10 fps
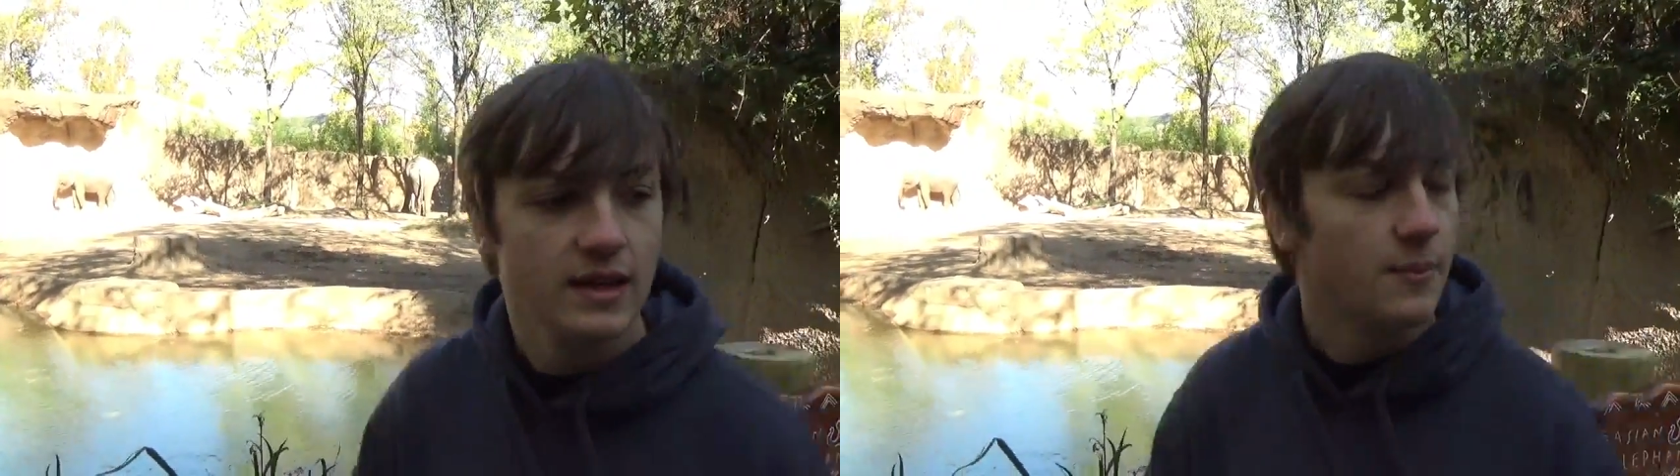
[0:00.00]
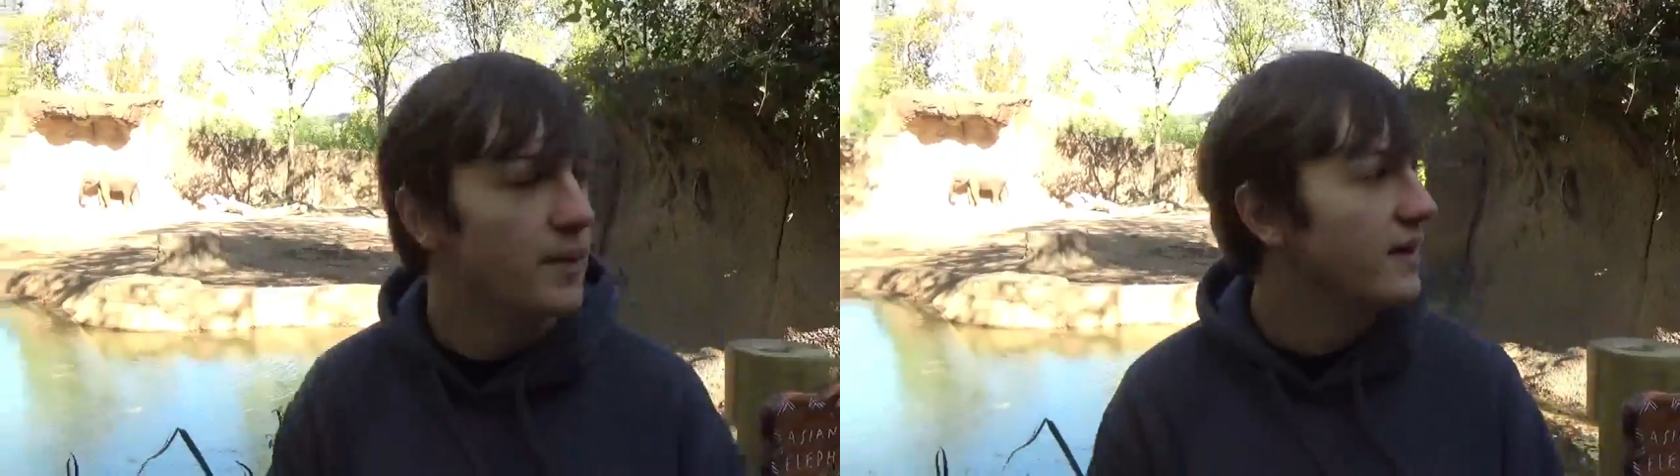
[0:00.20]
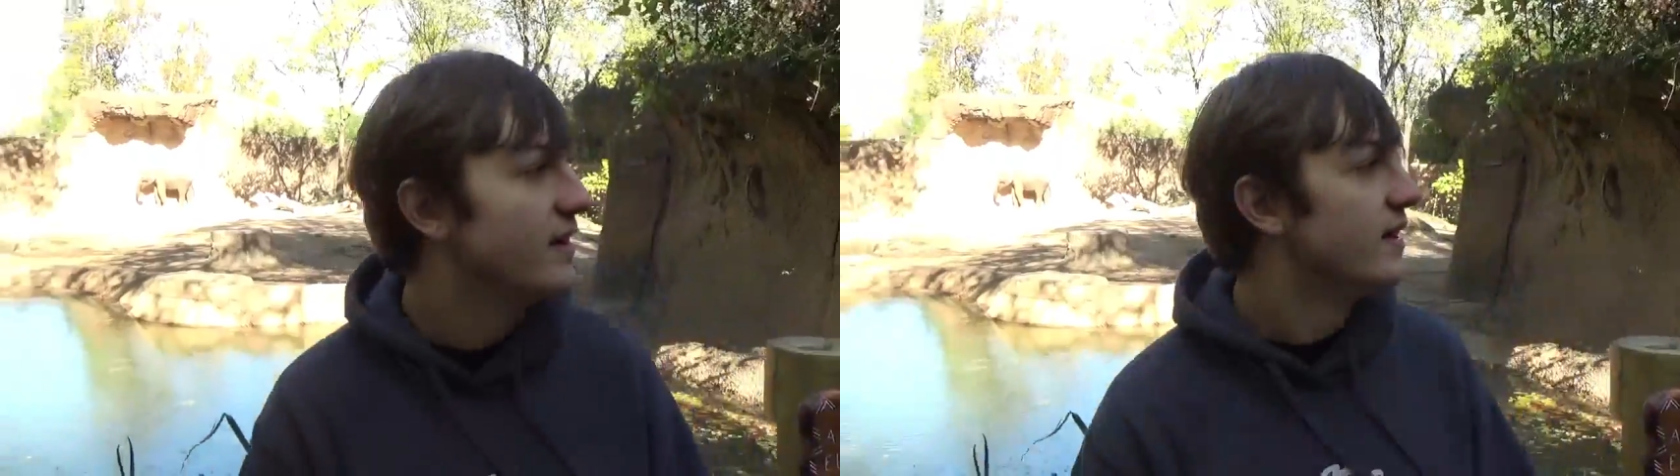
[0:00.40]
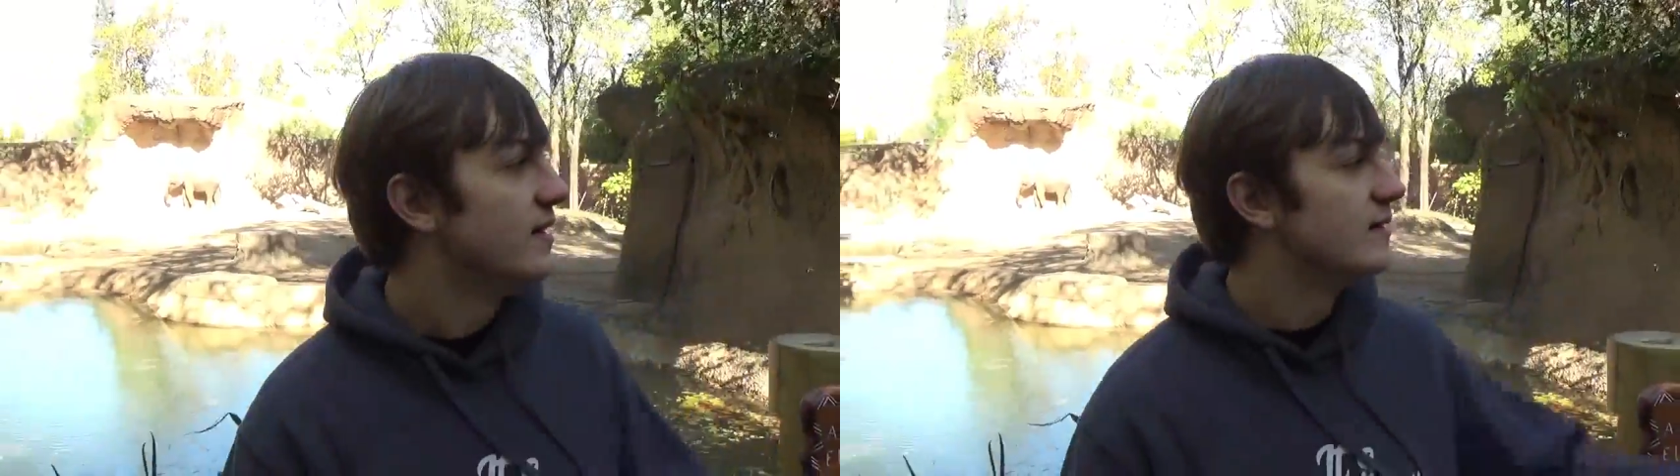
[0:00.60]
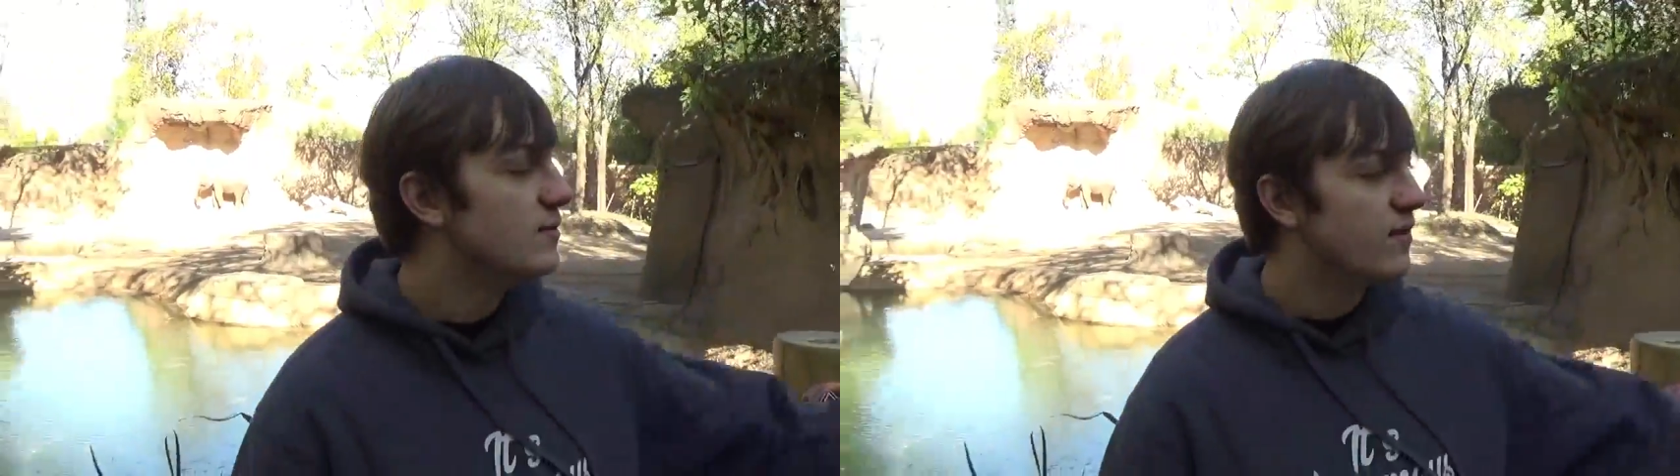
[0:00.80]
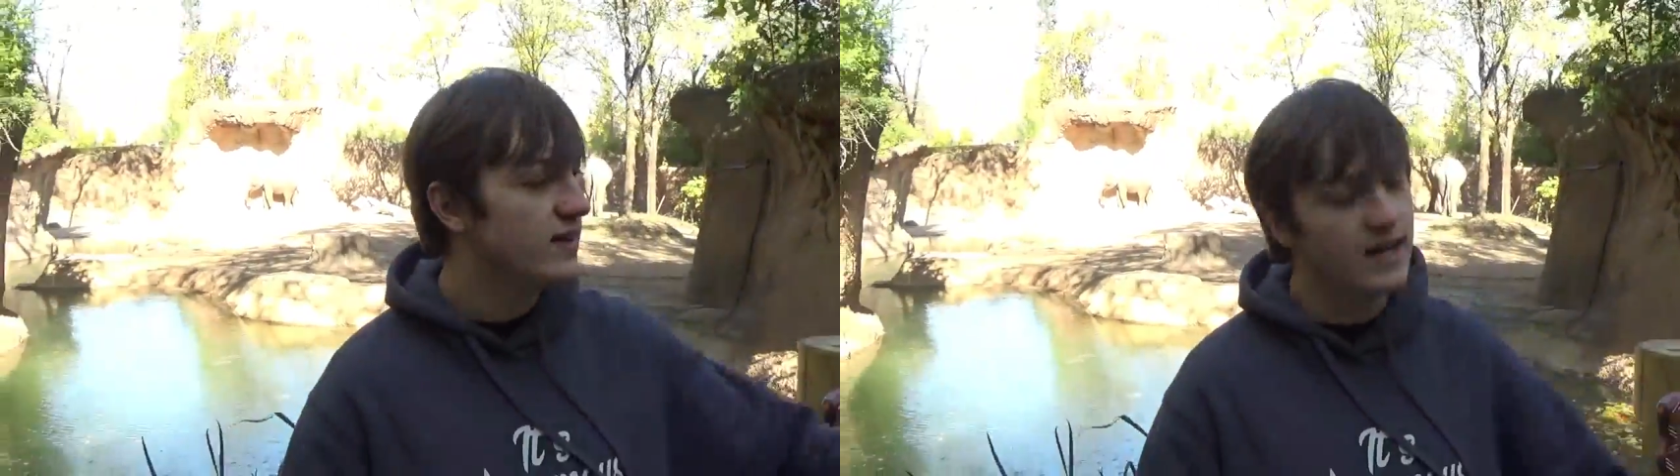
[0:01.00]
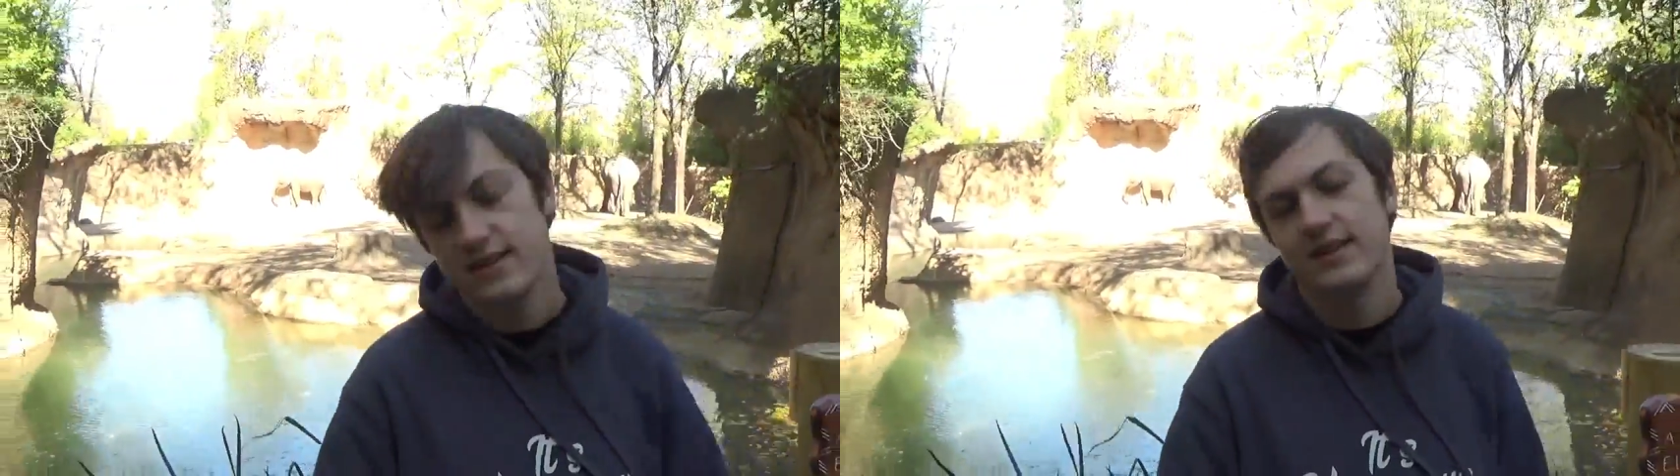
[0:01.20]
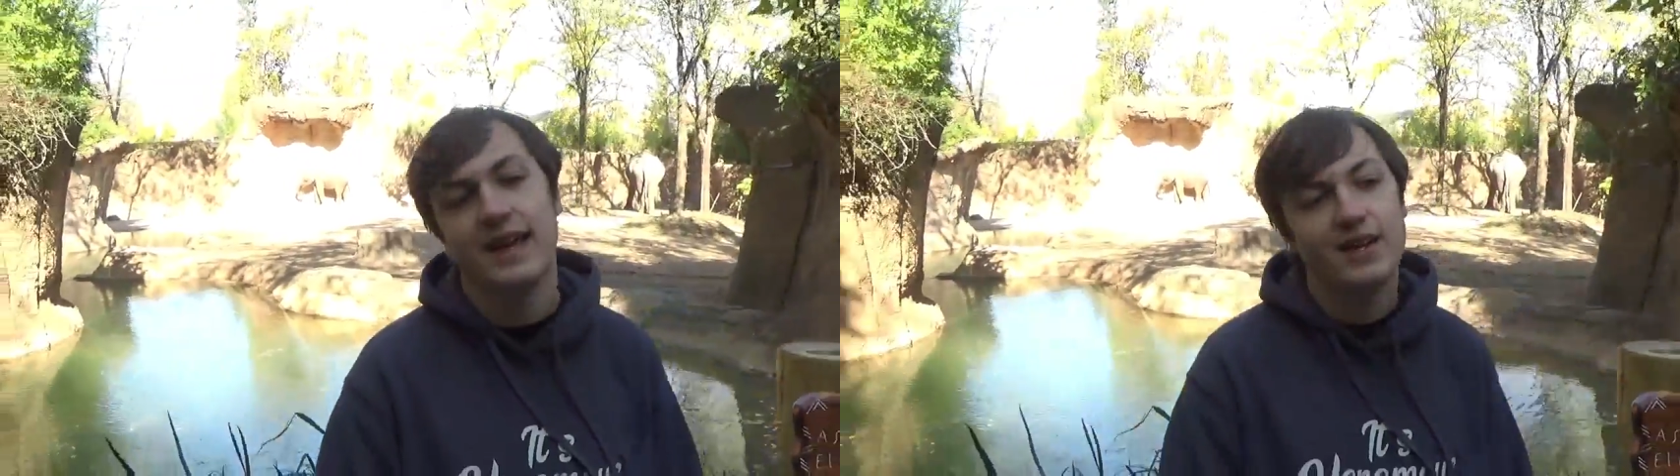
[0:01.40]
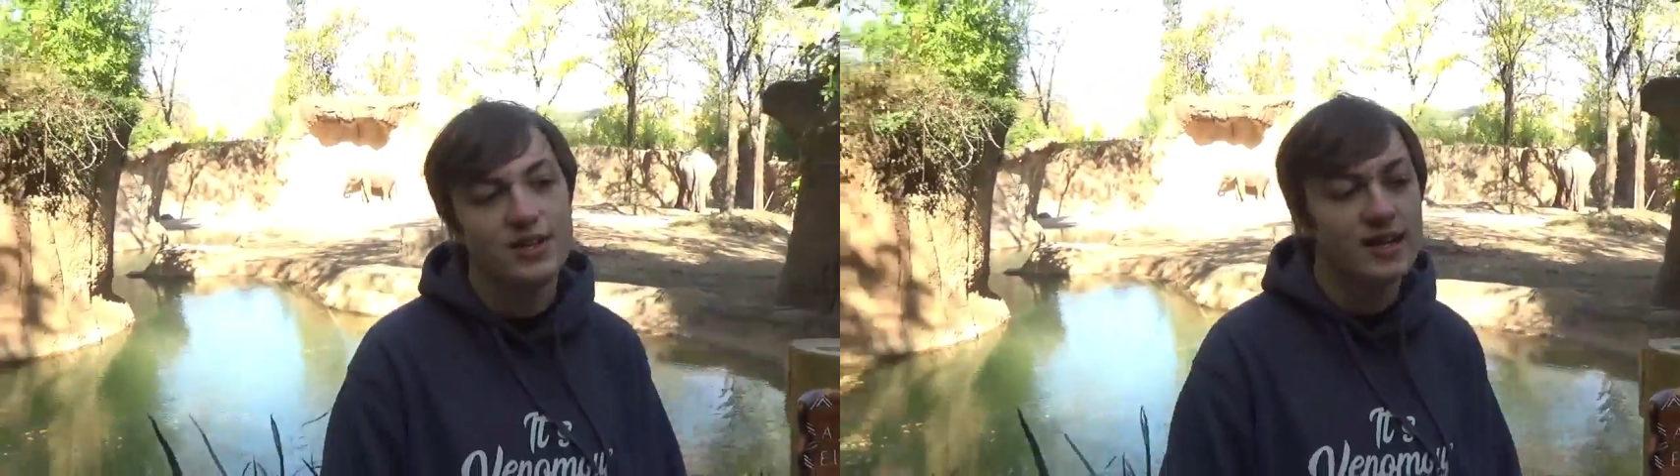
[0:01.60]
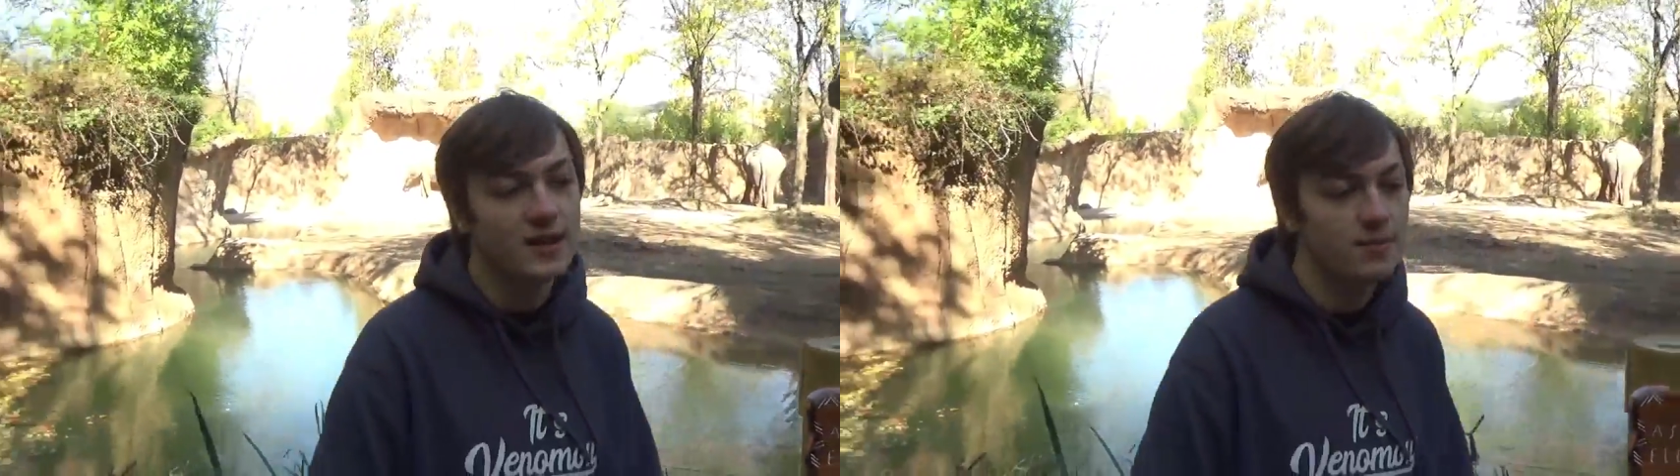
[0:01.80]
But let's move on down to the
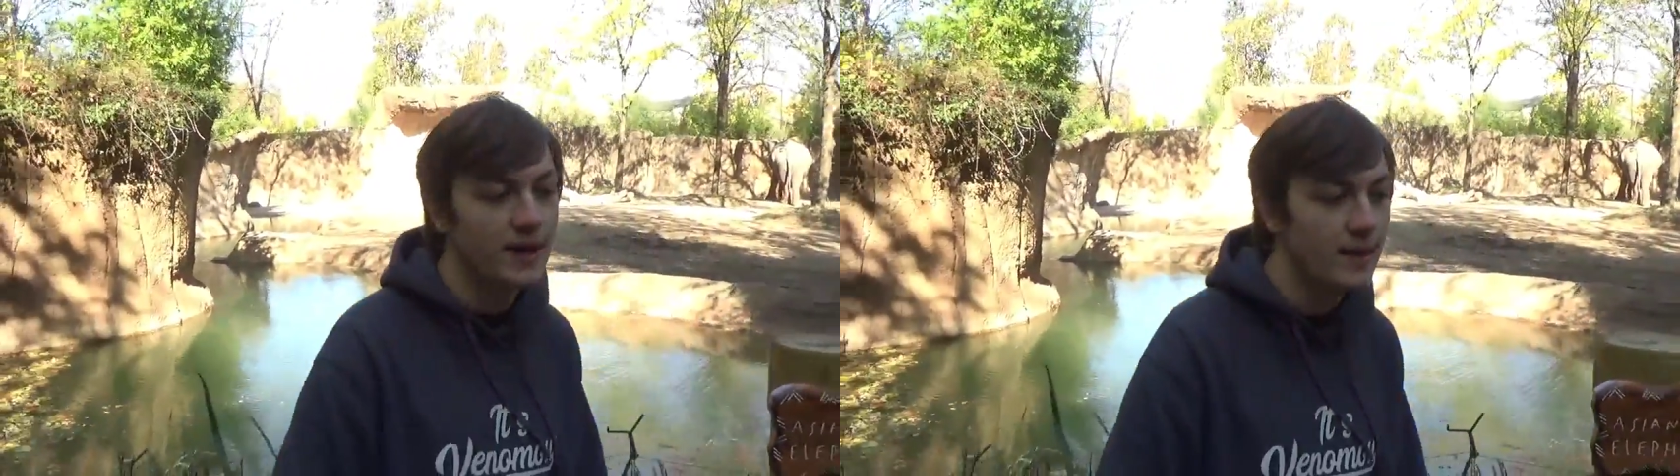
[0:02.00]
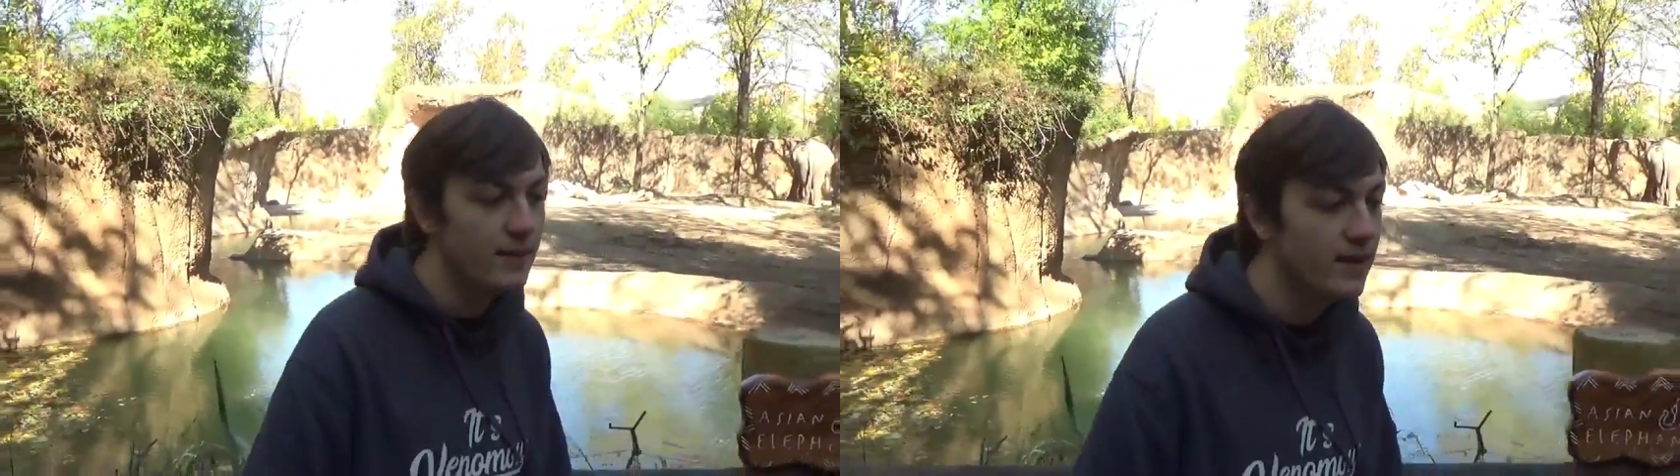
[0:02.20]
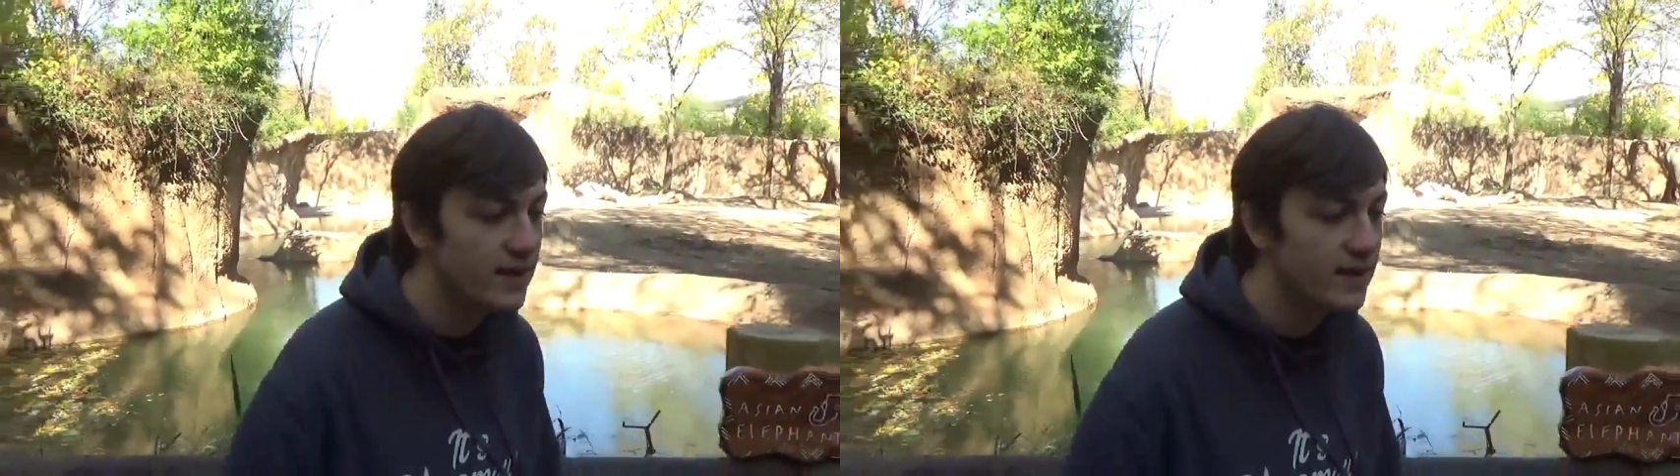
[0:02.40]
Asiatic black bear,